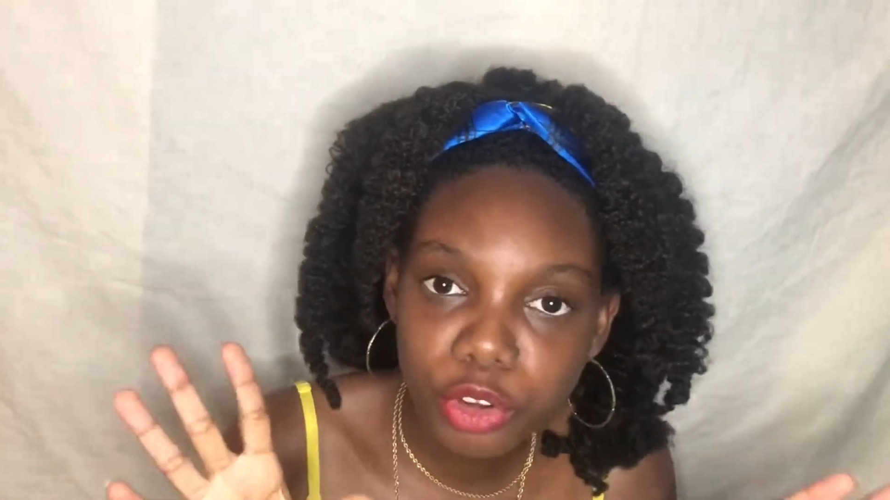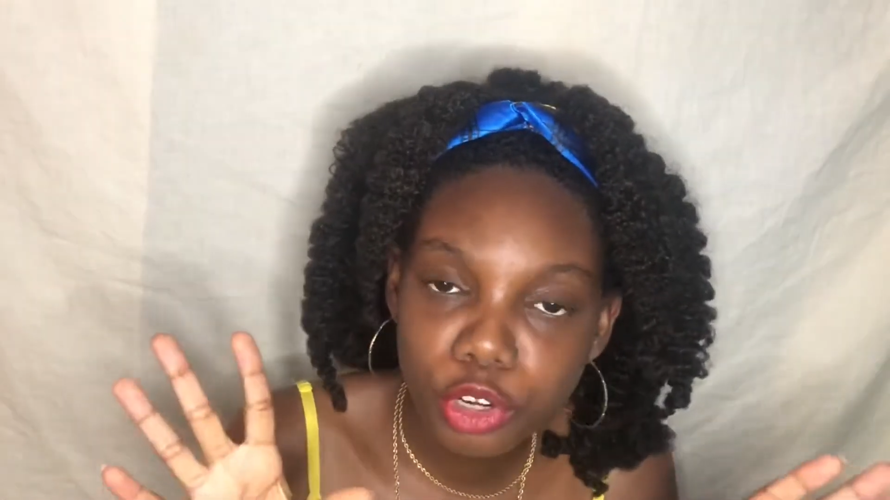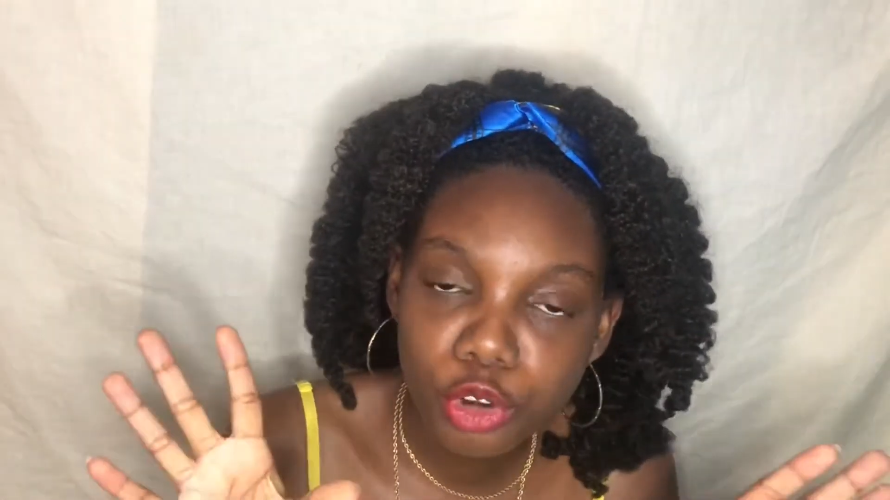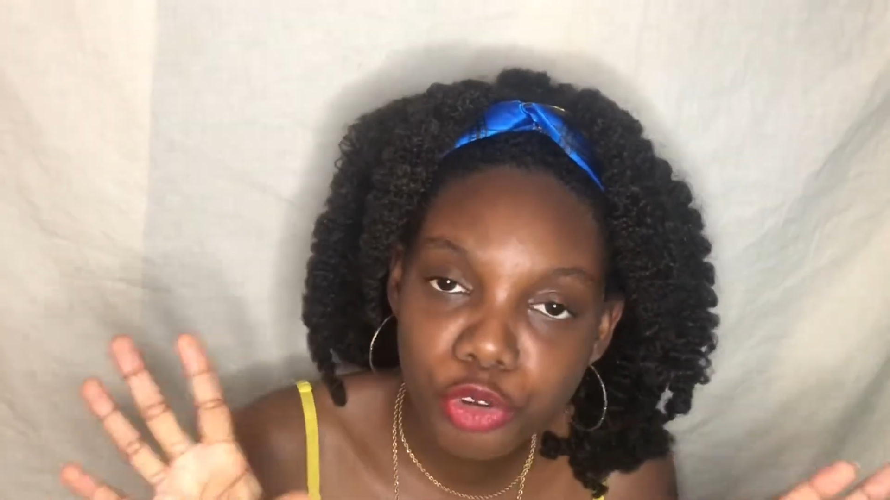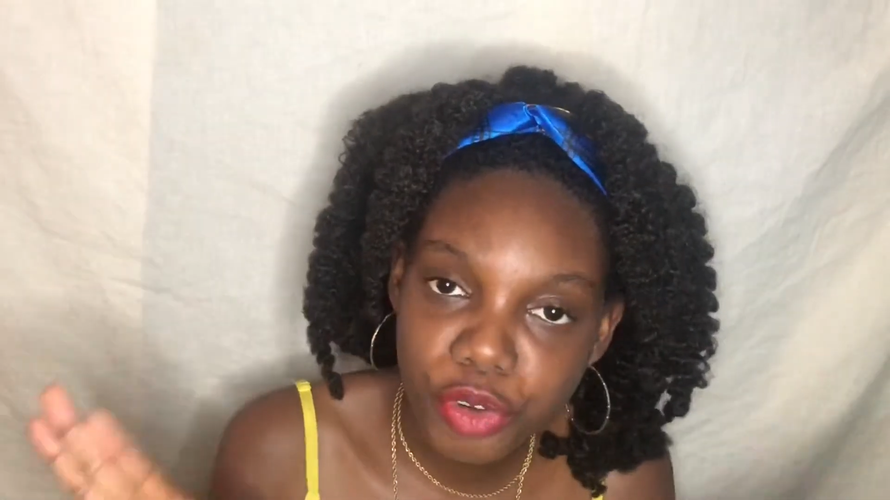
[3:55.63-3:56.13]

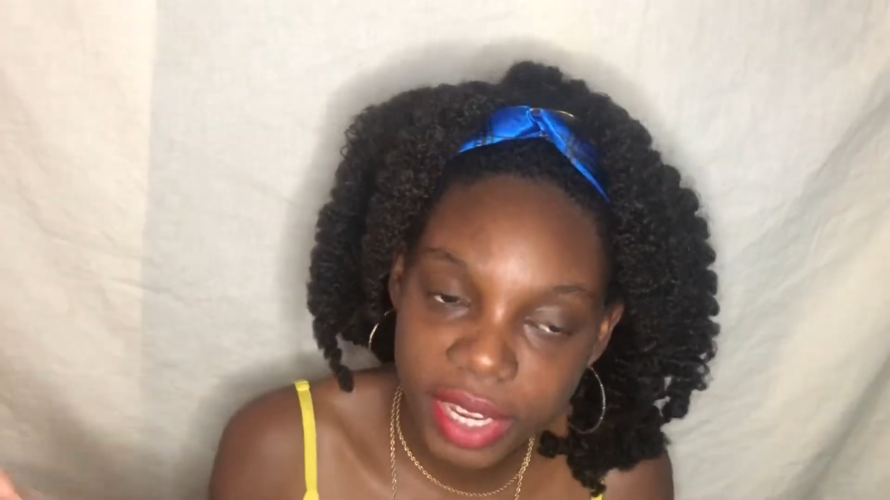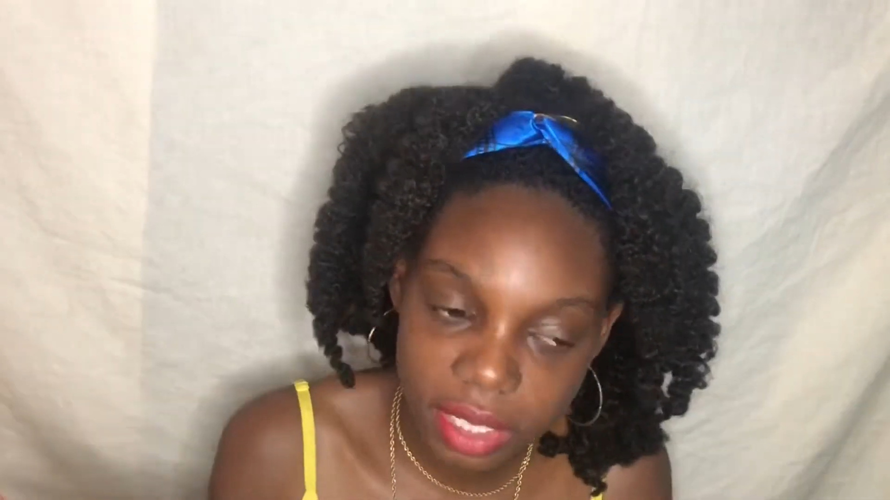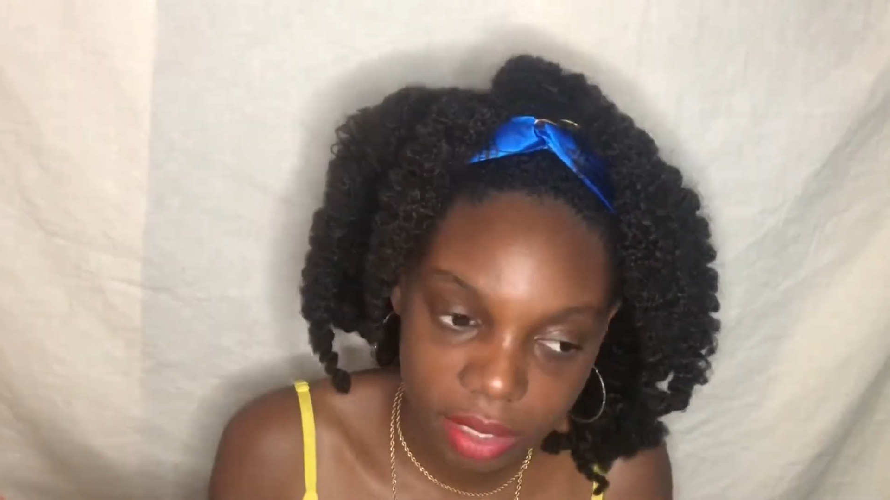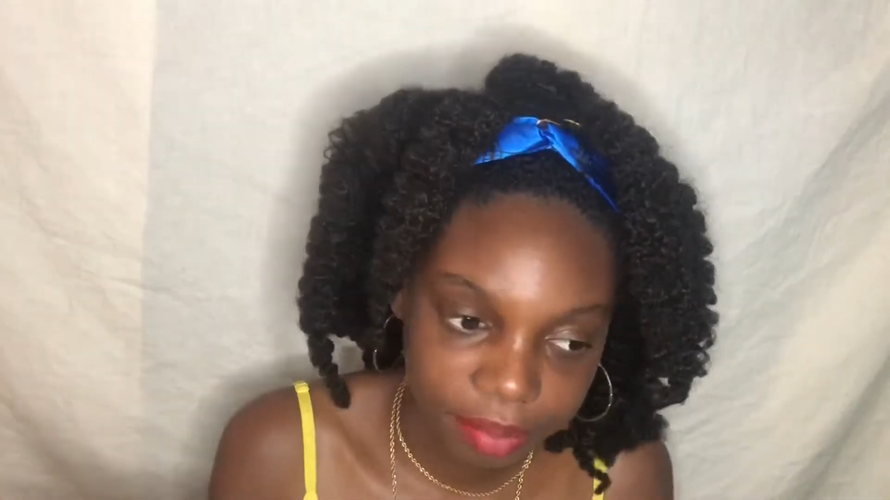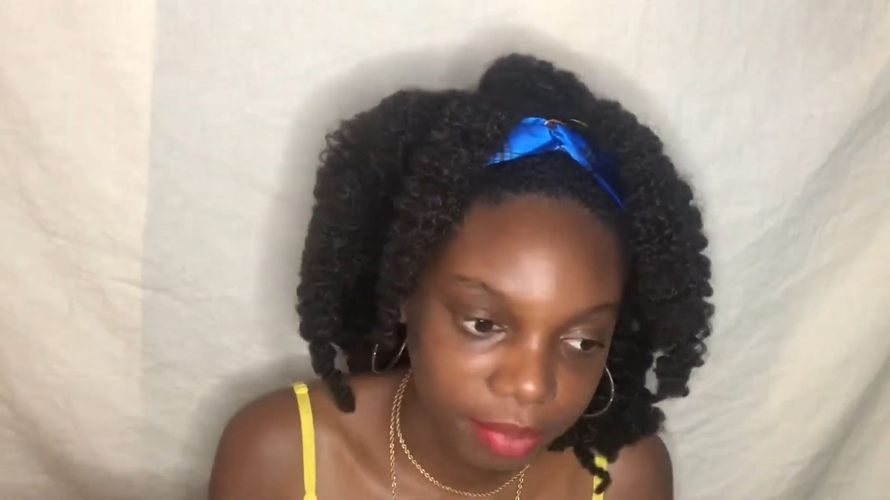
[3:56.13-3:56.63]
you look
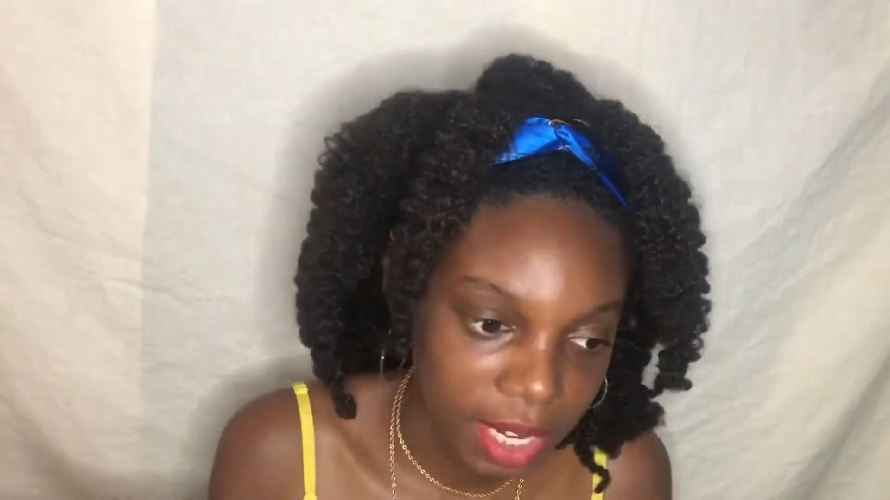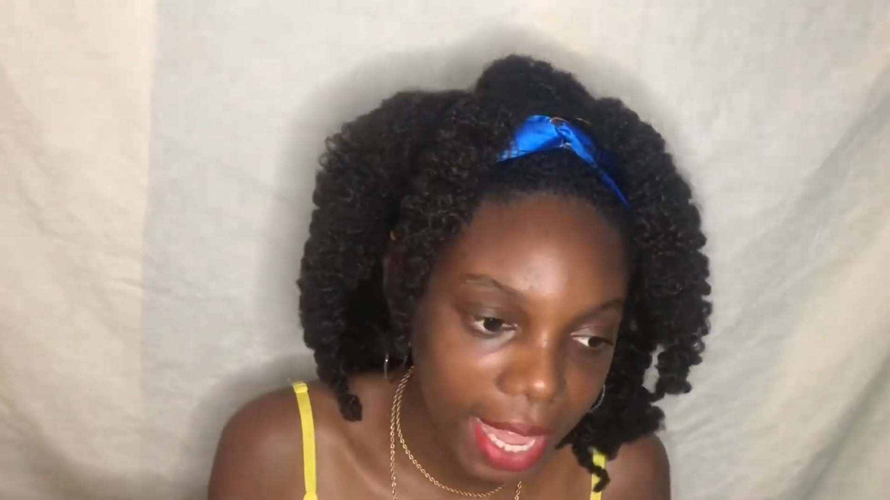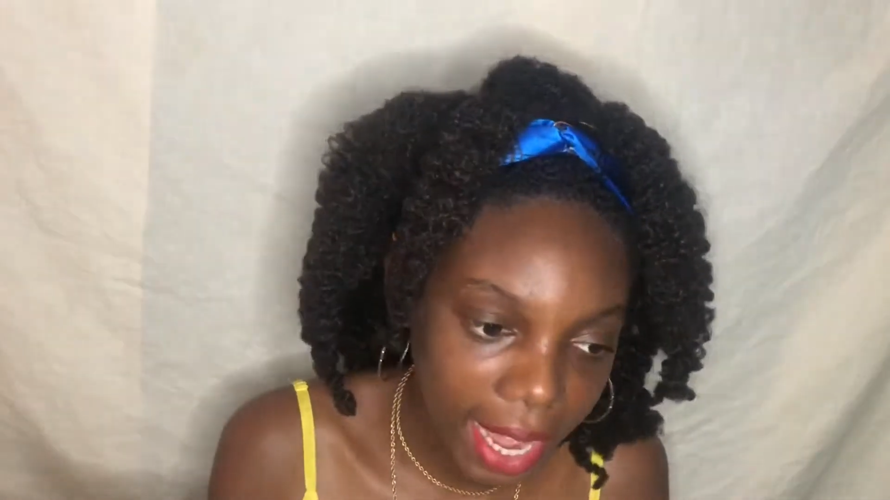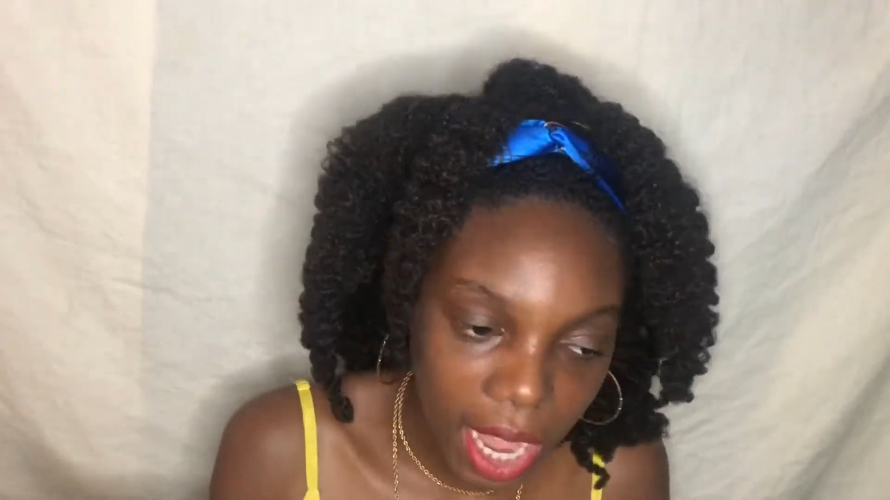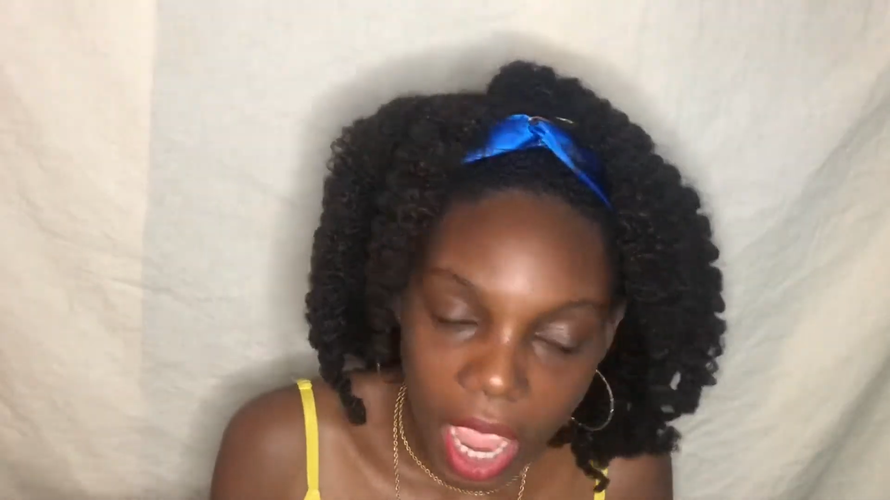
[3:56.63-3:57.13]
crazy,
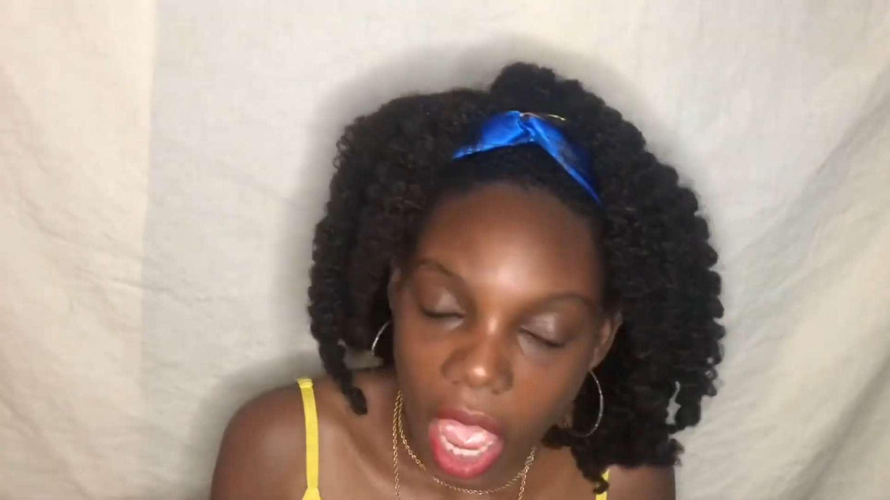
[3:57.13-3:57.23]
like